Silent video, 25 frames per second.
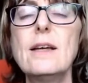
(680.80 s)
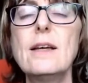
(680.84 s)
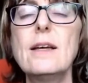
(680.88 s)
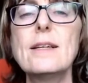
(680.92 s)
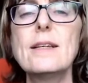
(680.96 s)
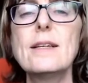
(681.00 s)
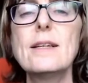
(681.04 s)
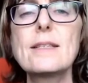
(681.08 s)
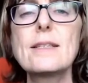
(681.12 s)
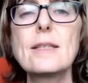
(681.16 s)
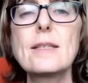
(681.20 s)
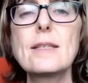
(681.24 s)

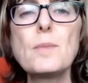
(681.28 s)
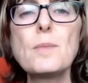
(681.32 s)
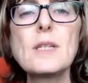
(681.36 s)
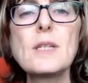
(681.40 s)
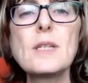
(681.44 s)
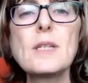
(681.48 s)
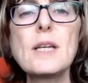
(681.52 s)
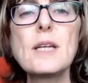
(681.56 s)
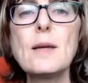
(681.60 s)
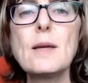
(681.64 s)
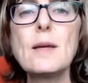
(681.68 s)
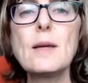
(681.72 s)

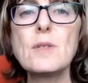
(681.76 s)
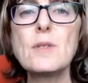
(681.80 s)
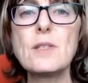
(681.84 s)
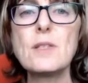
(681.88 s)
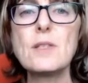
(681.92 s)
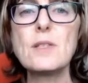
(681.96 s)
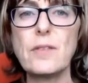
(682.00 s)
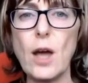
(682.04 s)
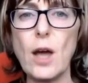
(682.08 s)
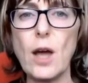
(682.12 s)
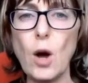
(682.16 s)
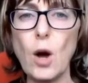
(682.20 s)
sometimes
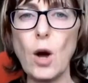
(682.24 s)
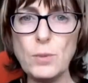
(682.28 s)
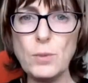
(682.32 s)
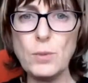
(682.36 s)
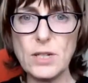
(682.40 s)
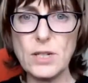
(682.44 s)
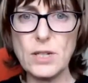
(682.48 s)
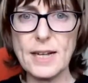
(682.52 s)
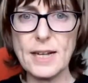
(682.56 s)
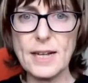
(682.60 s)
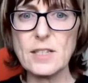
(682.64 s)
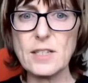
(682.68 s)
the
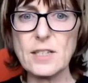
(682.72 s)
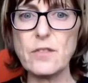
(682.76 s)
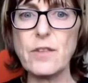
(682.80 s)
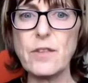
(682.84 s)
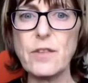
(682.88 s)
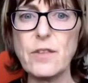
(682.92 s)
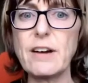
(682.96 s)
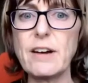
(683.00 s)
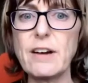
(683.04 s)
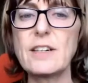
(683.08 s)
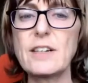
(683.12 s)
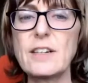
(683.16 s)
objects of
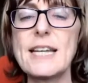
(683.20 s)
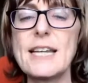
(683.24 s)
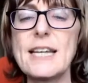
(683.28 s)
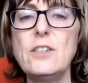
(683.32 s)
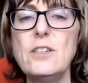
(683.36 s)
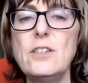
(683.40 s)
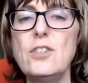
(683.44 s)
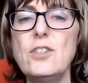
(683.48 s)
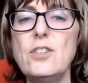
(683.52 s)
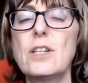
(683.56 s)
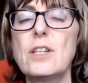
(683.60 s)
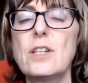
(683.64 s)
our
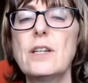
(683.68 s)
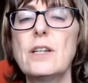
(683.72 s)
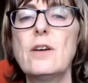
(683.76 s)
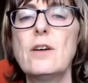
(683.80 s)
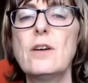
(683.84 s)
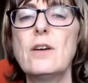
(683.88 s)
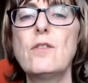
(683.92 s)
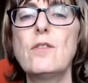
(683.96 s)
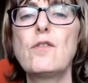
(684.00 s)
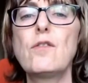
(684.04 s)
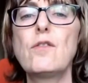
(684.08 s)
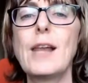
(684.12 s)
attention
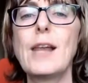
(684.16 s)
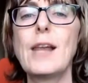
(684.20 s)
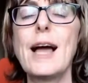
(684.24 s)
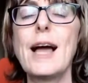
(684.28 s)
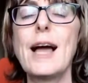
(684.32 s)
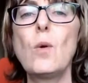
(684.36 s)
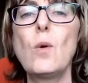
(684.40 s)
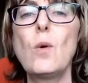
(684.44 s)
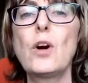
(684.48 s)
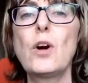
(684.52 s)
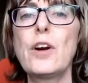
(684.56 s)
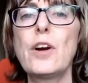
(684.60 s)

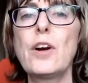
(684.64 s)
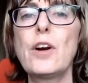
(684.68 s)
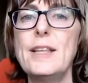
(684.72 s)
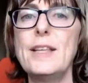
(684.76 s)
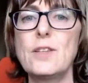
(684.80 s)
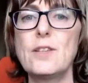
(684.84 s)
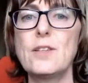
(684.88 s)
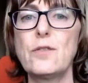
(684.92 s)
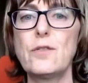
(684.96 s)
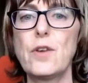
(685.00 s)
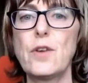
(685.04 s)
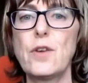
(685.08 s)
flower
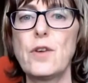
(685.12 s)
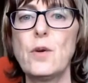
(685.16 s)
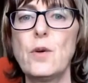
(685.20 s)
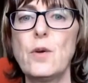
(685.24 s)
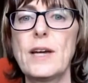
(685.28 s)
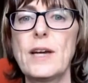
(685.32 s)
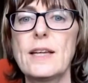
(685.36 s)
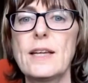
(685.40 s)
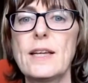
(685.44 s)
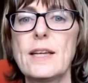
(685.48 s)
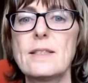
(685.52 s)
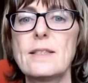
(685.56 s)
into
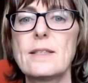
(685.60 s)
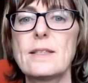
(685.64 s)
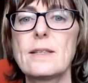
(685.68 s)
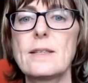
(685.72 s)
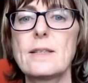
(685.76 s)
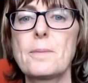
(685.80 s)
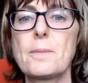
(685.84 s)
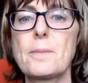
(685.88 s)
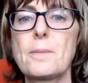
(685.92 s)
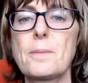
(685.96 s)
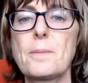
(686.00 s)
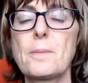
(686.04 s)
focus.
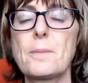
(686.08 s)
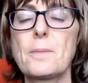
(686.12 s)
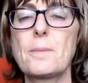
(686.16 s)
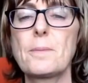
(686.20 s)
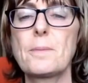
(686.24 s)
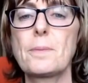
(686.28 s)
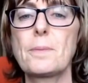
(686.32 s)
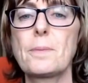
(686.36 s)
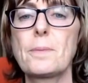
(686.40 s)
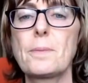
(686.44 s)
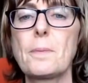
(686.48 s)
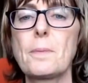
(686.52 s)

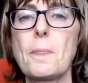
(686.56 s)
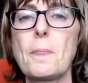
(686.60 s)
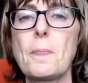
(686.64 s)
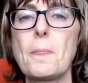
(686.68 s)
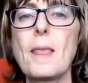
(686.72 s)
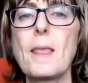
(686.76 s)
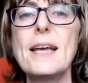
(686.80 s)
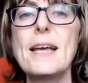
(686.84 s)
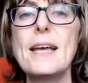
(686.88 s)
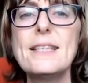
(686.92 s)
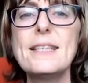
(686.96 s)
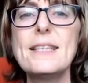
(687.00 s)

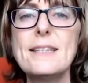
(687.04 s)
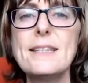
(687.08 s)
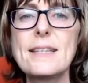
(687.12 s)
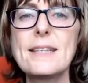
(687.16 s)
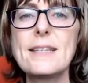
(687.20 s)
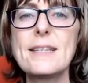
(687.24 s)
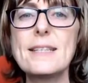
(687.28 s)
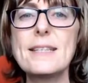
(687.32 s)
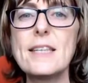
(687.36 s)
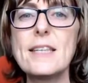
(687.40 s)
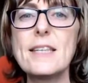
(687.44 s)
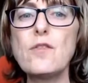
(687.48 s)
It is
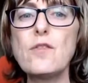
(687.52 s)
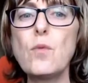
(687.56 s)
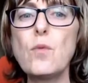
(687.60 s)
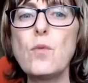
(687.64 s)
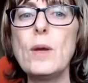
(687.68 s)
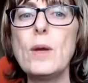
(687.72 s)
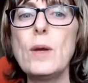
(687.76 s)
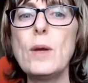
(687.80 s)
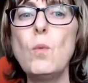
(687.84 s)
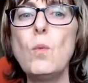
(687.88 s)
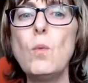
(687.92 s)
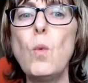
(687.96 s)
as if
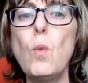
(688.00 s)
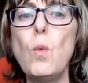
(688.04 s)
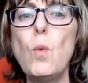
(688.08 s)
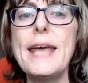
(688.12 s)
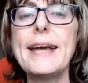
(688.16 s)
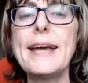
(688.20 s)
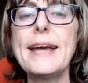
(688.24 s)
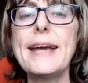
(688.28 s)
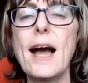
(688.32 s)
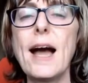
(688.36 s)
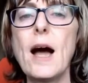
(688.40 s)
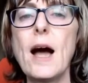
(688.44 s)
we
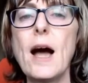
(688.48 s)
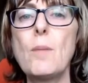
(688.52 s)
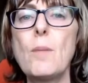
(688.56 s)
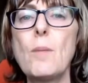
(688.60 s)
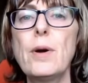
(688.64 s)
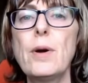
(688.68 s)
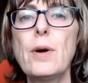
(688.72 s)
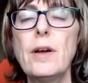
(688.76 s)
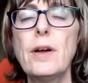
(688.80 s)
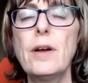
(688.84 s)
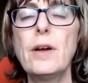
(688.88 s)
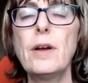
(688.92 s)
wake
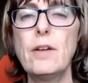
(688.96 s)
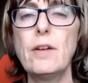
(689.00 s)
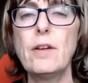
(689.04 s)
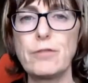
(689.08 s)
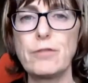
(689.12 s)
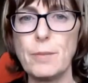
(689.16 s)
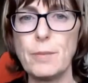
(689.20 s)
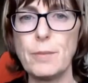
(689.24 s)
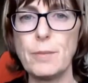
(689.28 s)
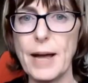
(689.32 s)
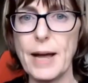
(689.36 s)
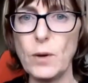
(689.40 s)
up
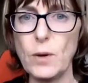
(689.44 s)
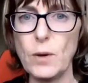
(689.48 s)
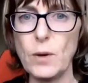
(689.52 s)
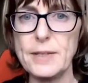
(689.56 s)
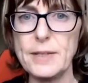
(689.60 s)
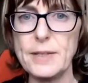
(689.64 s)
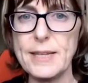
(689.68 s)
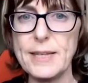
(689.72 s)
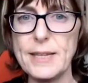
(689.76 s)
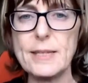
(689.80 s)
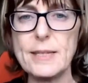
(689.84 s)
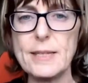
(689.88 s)
from our
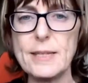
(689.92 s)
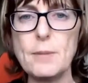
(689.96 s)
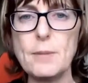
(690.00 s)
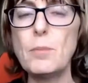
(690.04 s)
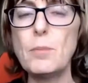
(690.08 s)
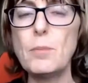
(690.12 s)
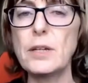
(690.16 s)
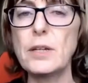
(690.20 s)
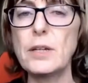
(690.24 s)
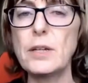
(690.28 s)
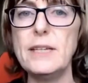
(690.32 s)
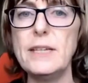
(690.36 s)

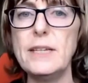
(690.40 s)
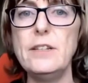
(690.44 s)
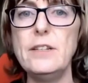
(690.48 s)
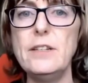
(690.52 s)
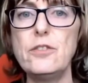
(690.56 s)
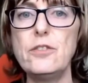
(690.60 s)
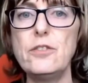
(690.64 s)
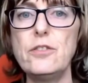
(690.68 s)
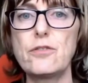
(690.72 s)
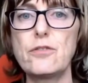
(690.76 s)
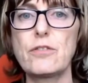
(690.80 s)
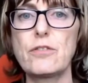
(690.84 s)

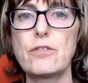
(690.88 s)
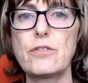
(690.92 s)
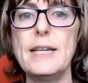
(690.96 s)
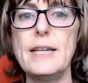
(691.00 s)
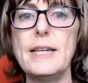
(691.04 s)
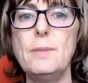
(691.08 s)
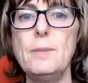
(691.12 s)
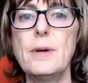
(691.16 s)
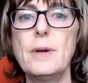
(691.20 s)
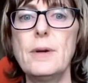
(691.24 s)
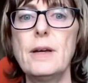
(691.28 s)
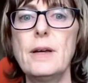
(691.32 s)
disembodied
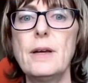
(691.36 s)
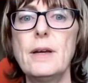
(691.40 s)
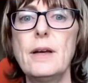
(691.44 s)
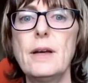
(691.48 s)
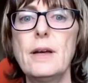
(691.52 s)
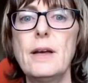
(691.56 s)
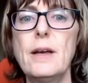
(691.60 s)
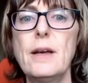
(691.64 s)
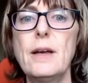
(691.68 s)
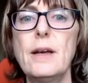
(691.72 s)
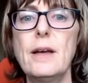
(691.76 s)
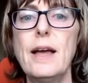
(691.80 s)
dream,
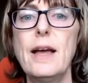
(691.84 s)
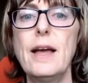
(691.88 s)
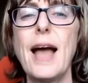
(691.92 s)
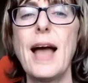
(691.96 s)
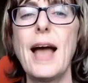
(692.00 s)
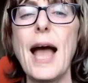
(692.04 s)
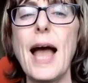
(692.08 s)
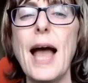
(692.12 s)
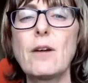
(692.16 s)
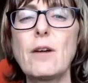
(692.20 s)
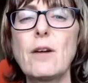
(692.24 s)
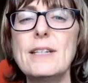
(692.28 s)

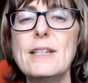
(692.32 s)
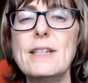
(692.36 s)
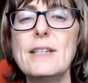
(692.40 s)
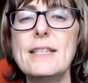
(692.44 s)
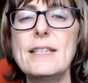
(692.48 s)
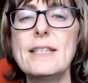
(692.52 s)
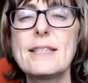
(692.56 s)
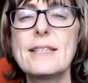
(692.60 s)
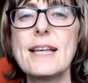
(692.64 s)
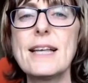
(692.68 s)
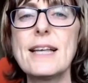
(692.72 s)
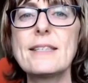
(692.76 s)
our
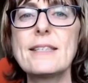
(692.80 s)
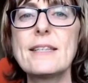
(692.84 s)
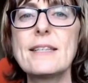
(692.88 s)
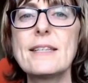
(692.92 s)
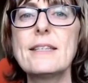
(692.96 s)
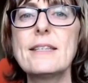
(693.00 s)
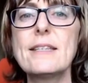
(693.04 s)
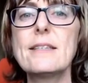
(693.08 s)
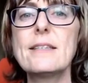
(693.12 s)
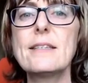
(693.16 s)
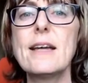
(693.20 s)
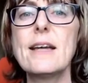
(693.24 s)

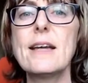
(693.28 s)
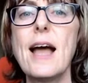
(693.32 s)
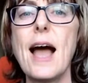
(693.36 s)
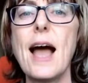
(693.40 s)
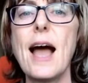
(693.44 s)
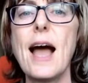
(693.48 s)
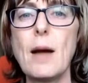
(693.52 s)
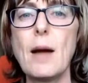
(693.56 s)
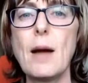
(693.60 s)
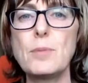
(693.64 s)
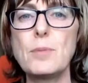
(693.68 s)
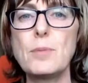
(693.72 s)
incessant,
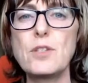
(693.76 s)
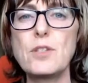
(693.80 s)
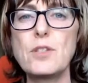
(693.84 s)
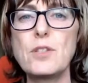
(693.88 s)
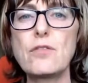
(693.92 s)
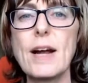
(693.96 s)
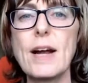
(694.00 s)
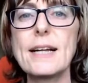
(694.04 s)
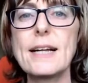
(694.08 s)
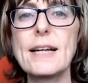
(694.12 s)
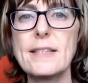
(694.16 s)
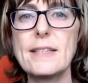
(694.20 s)

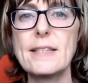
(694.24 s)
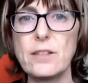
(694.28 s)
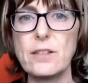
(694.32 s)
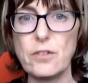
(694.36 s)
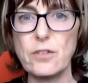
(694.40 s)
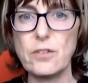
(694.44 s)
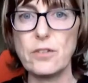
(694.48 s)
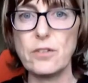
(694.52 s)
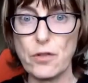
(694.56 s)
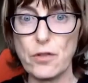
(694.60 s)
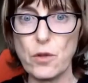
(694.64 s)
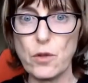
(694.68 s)
abstracted
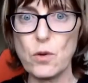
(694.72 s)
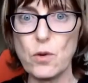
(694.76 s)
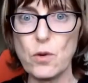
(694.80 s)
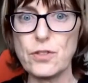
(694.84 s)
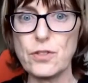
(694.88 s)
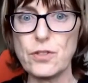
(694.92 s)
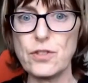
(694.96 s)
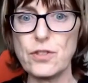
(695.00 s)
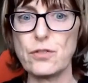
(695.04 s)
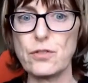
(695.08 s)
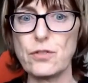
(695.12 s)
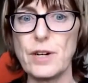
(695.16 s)

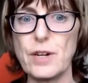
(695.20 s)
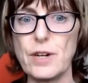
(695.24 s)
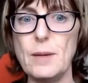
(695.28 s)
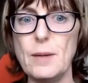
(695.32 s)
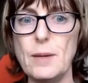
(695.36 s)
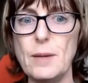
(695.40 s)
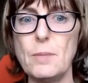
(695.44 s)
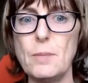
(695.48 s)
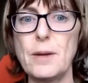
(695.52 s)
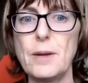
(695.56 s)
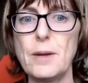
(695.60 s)
thought stream.